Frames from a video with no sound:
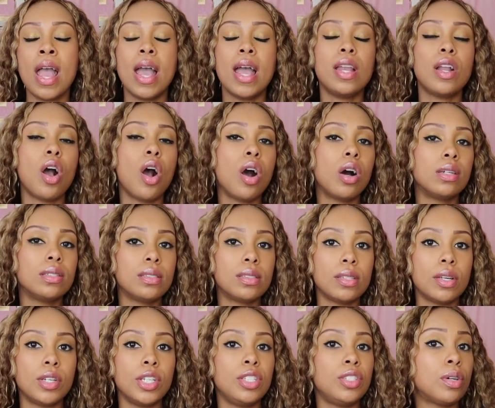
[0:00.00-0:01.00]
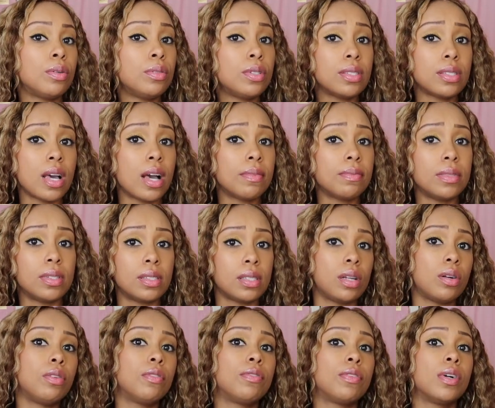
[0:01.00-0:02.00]
And also, you don't just have to
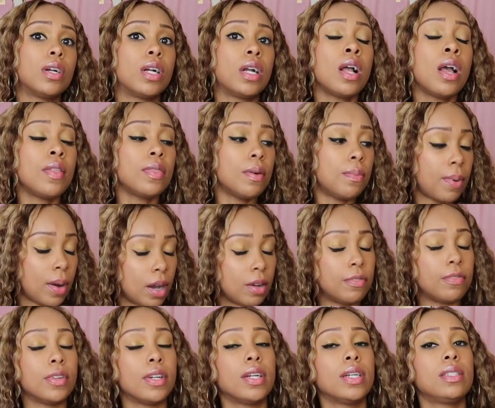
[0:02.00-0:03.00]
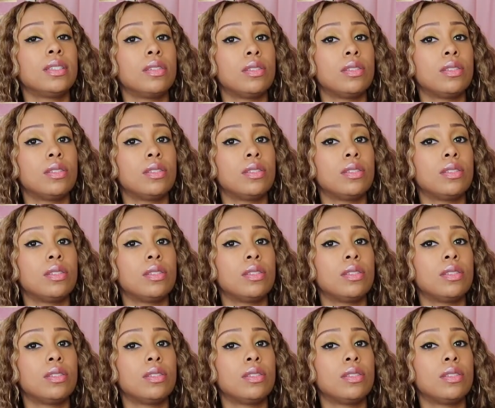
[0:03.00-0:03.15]
settle for the puffer.